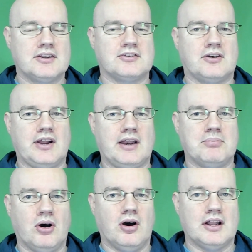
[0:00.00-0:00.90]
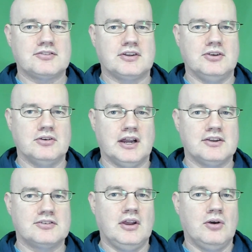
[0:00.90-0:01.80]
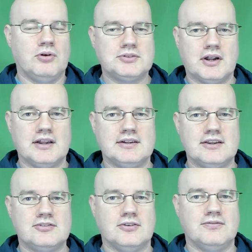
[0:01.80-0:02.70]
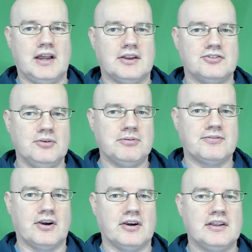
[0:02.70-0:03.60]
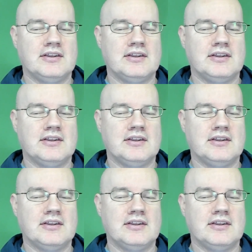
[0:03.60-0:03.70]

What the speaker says: because I ran a poll asking you guys which one of these two flags you preferred.